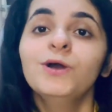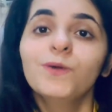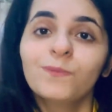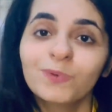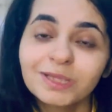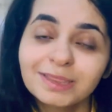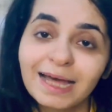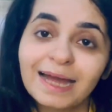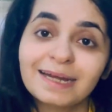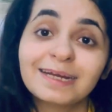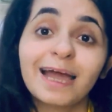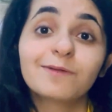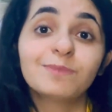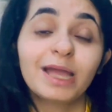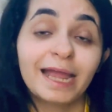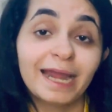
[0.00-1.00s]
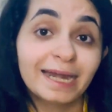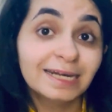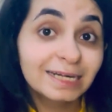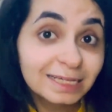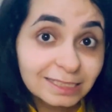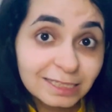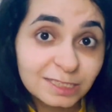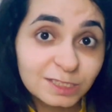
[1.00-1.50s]
With that, I'm
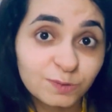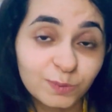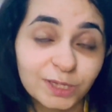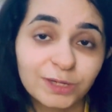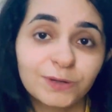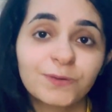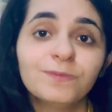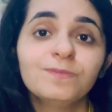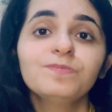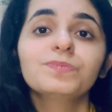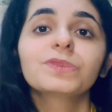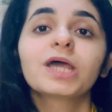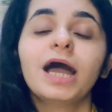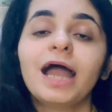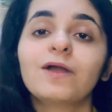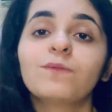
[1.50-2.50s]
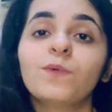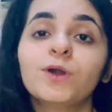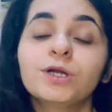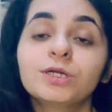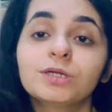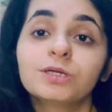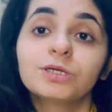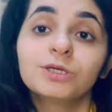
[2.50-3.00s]
ending this video. I
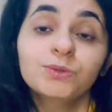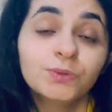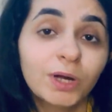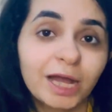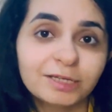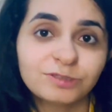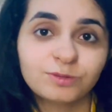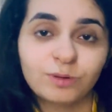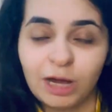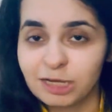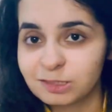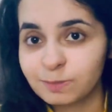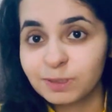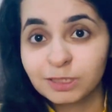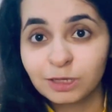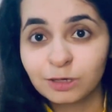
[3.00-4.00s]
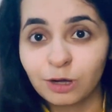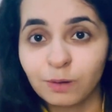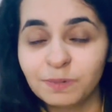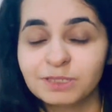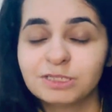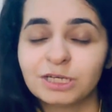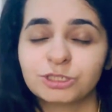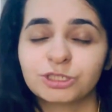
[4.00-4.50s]
want you guys to ask me in the
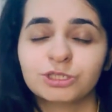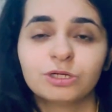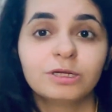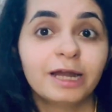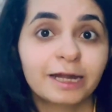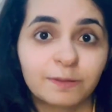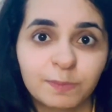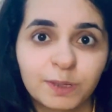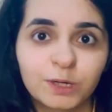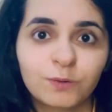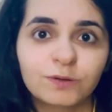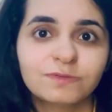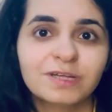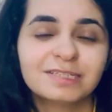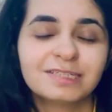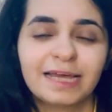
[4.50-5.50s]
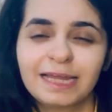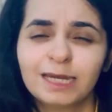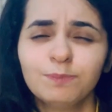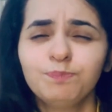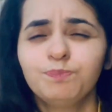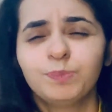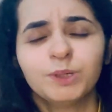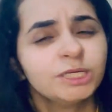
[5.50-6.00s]
comment section, or let me know if there's
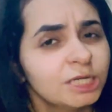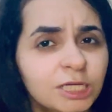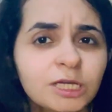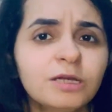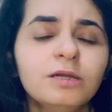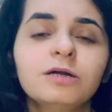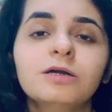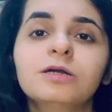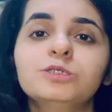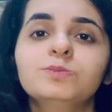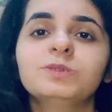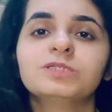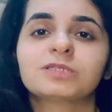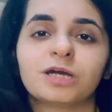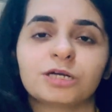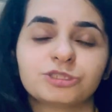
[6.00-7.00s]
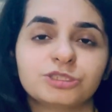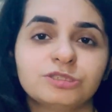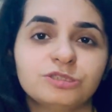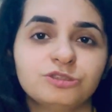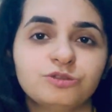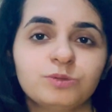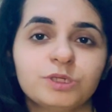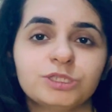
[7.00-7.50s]
any particular group discussion
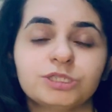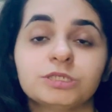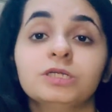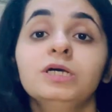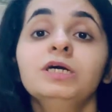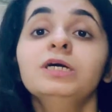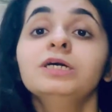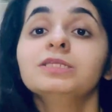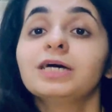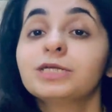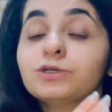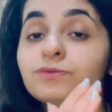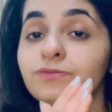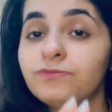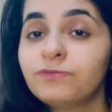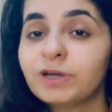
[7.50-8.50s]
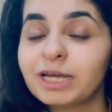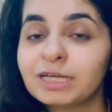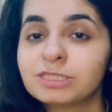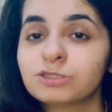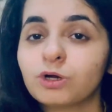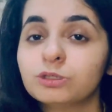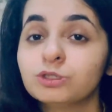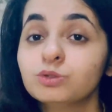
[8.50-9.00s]
situation that you
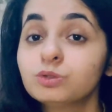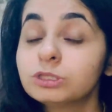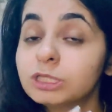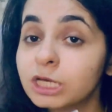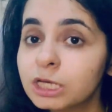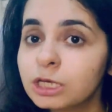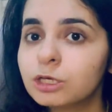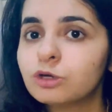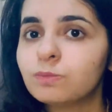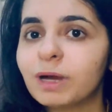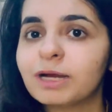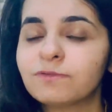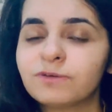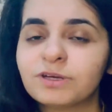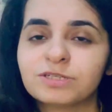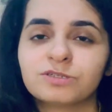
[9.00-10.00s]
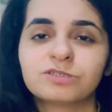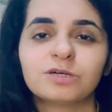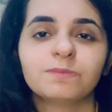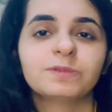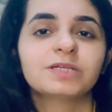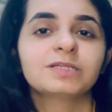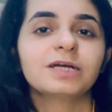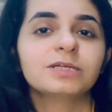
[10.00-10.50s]
faced, or you think you might face, or
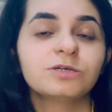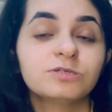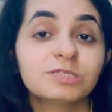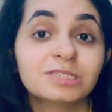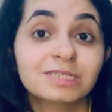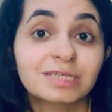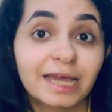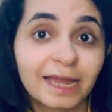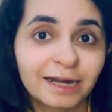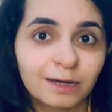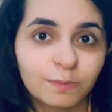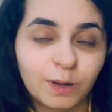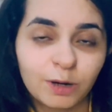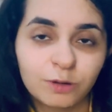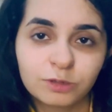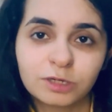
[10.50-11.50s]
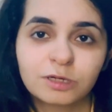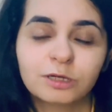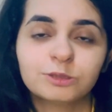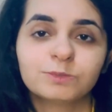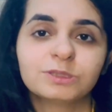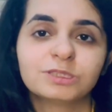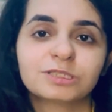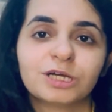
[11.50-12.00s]
something that you're scared about in a
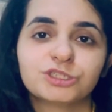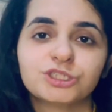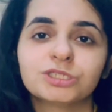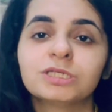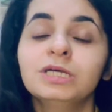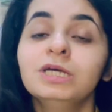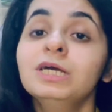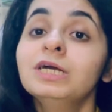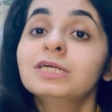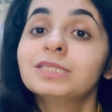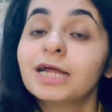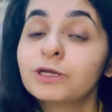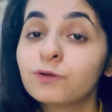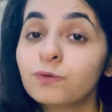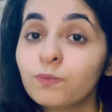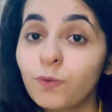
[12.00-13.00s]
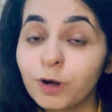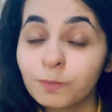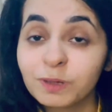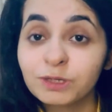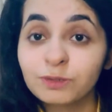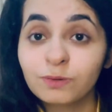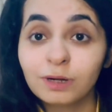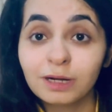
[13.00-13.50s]
group discussion that you'd want
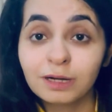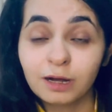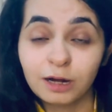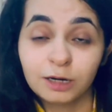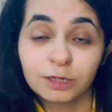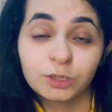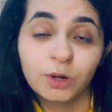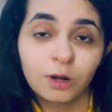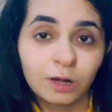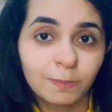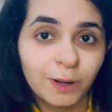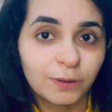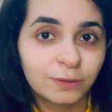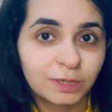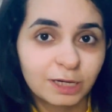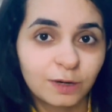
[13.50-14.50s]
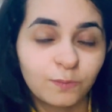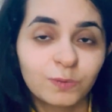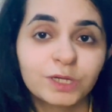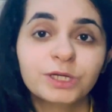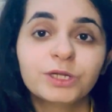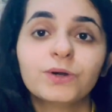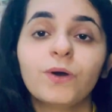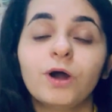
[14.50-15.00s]
me to talk about in a
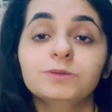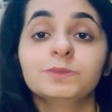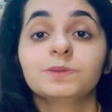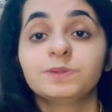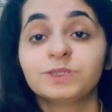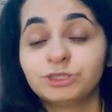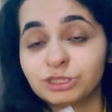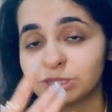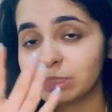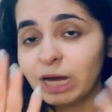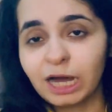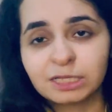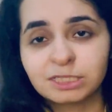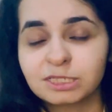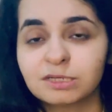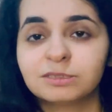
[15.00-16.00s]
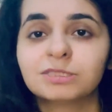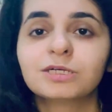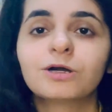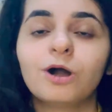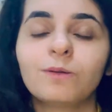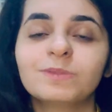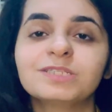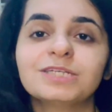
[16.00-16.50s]
video, or maybe just answer in the
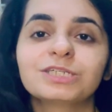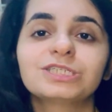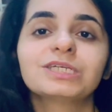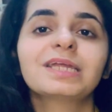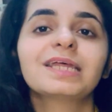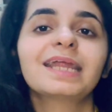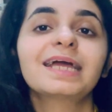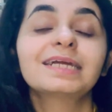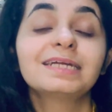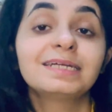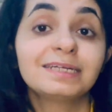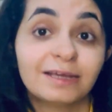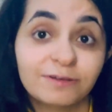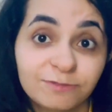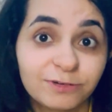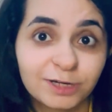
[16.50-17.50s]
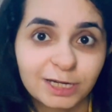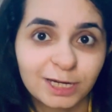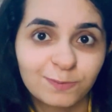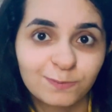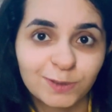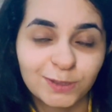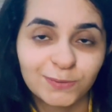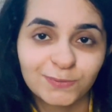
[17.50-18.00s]
comment section, and I definitely
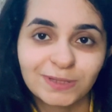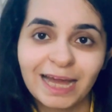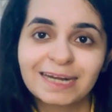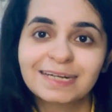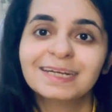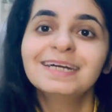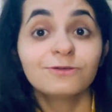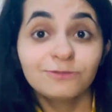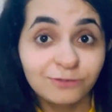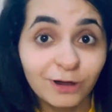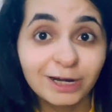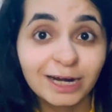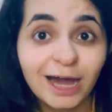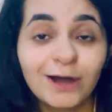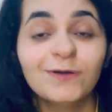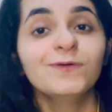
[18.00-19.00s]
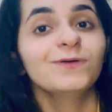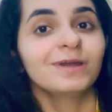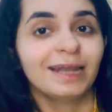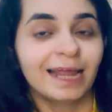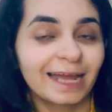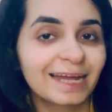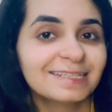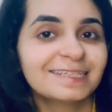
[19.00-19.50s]
will do that. For now,
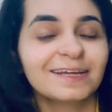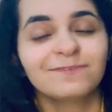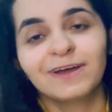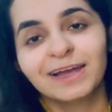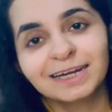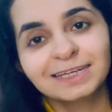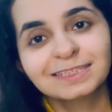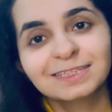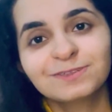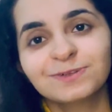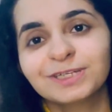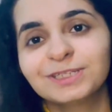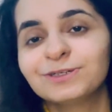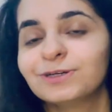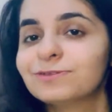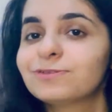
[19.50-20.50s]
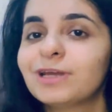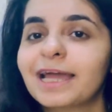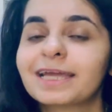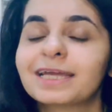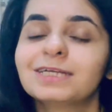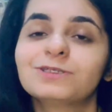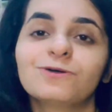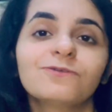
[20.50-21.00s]
like I said, we're ending this video. If you like
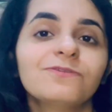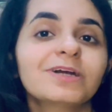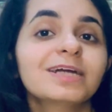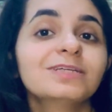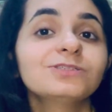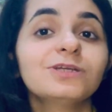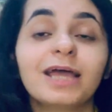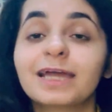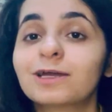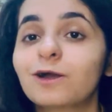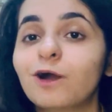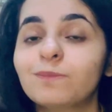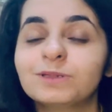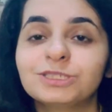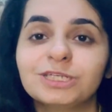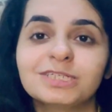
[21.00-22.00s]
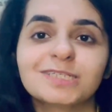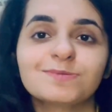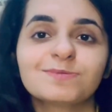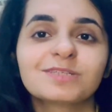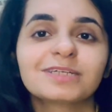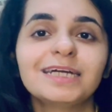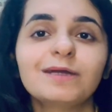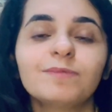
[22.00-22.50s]
it, don't forget to like, comment, share,
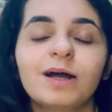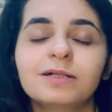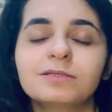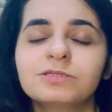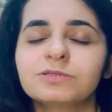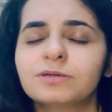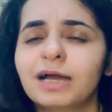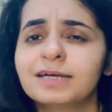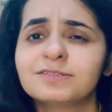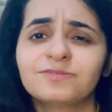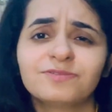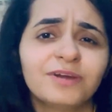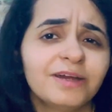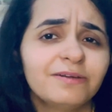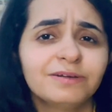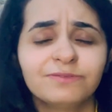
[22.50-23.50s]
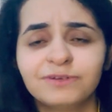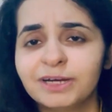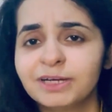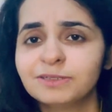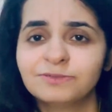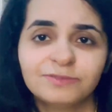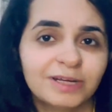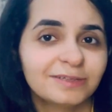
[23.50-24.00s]
subscribe. I'll see you guys very,
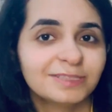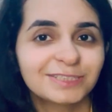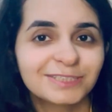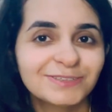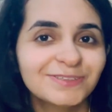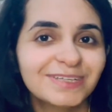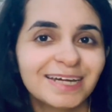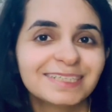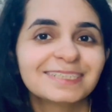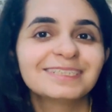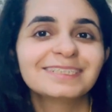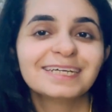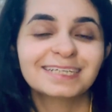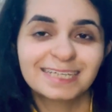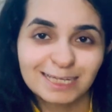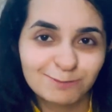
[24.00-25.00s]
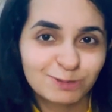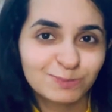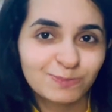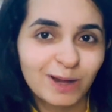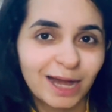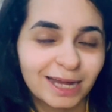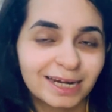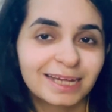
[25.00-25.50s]
very, very soon. Until then, keep
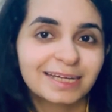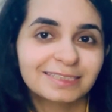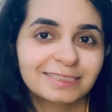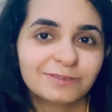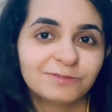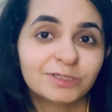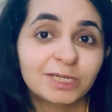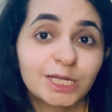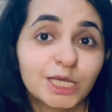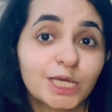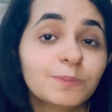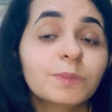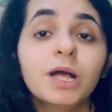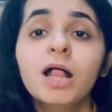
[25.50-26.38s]
sparkling and definitely keep